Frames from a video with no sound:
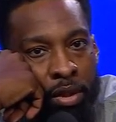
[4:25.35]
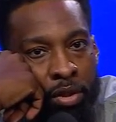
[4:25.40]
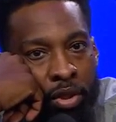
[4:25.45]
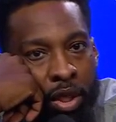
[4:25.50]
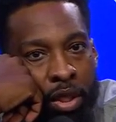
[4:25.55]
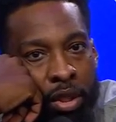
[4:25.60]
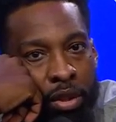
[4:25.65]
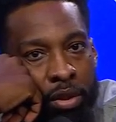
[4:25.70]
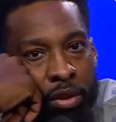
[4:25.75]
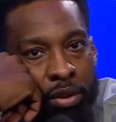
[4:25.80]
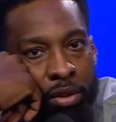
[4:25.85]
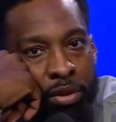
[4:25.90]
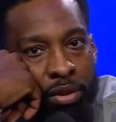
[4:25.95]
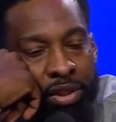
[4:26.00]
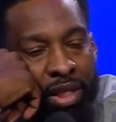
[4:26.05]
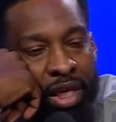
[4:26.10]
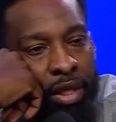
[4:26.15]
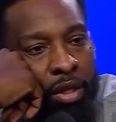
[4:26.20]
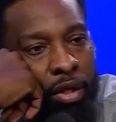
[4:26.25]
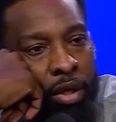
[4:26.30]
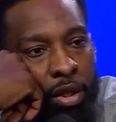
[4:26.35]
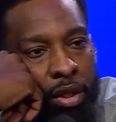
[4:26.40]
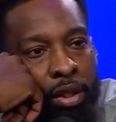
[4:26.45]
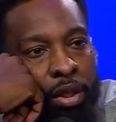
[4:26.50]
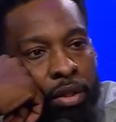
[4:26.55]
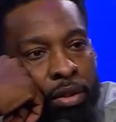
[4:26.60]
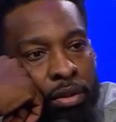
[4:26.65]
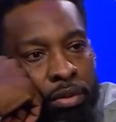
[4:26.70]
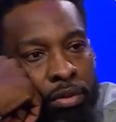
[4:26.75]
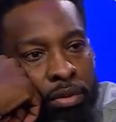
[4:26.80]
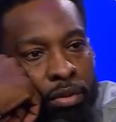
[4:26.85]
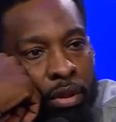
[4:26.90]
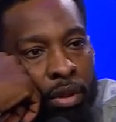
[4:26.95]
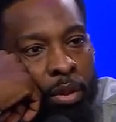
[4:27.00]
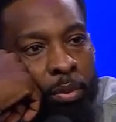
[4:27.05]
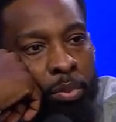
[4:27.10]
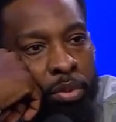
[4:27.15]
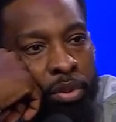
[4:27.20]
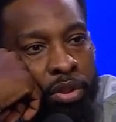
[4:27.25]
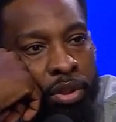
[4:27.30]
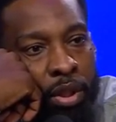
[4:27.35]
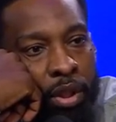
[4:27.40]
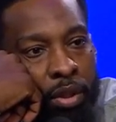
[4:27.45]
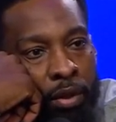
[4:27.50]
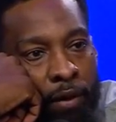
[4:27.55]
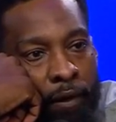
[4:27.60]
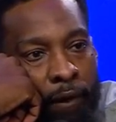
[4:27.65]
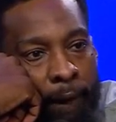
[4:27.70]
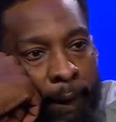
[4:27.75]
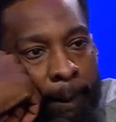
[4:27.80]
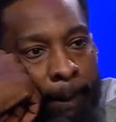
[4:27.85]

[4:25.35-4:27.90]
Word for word: try to take it all in and appreciate it.